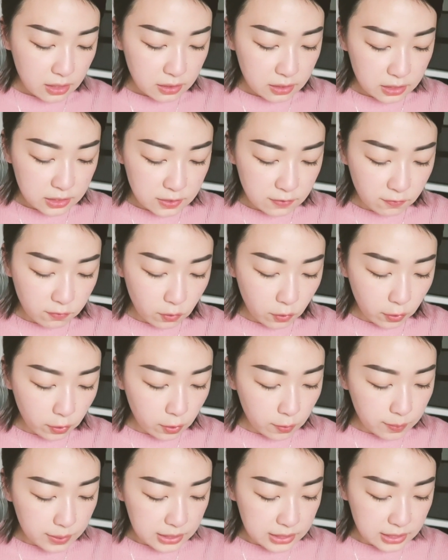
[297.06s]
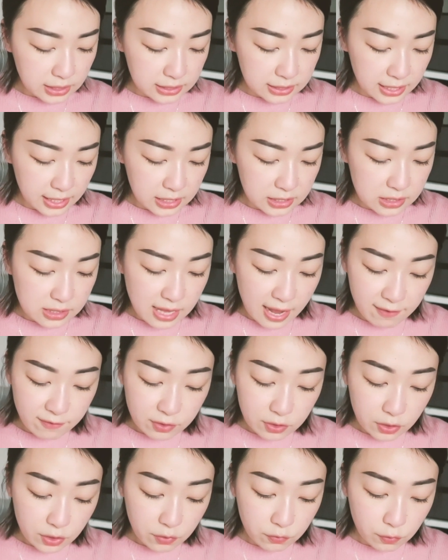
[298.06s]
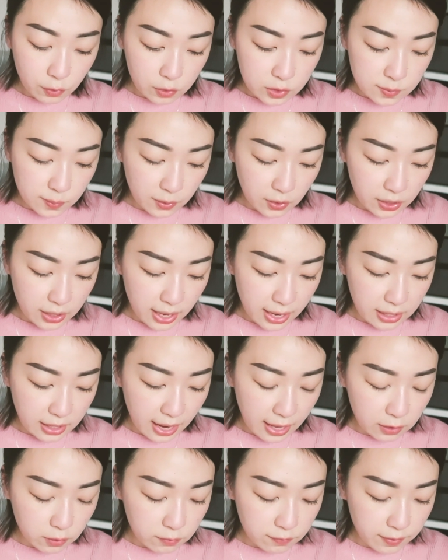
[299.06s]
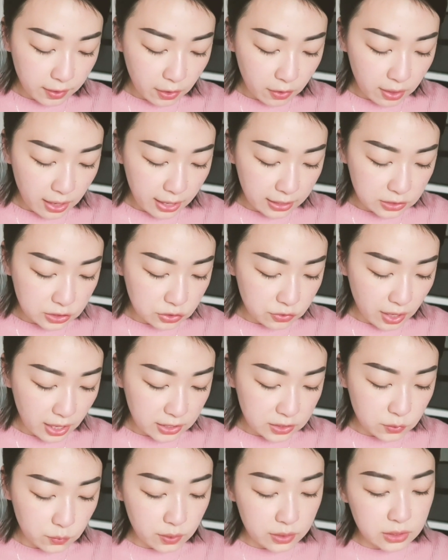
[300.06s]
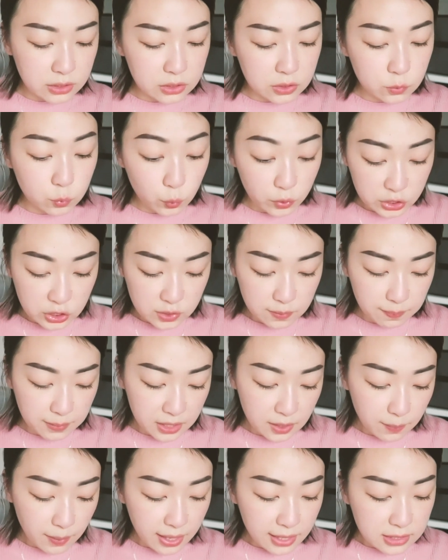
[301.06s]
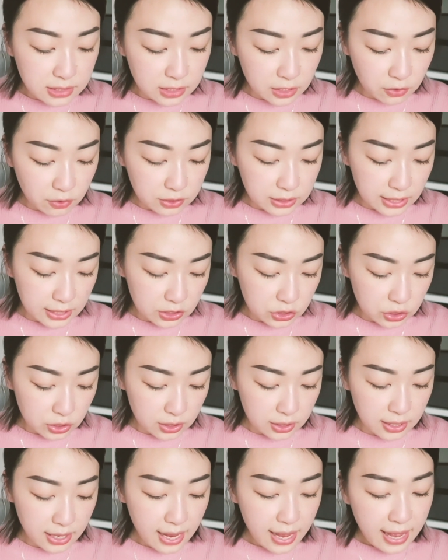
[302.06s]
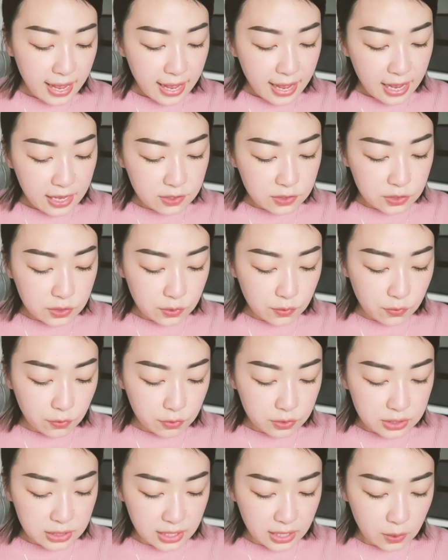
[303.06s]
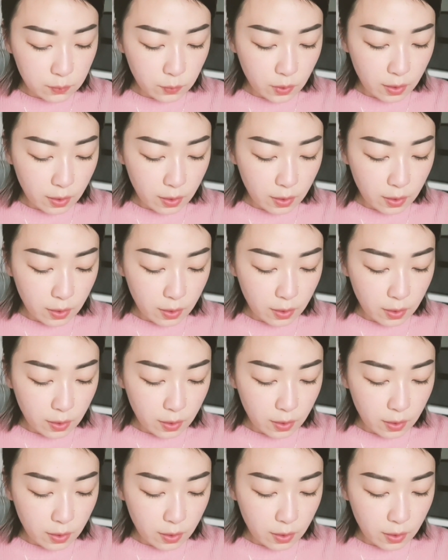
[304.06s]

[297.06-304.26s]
This floral mist contains lavender, rosemary, and aloe vera extracts which minimize irritation and soothe your skin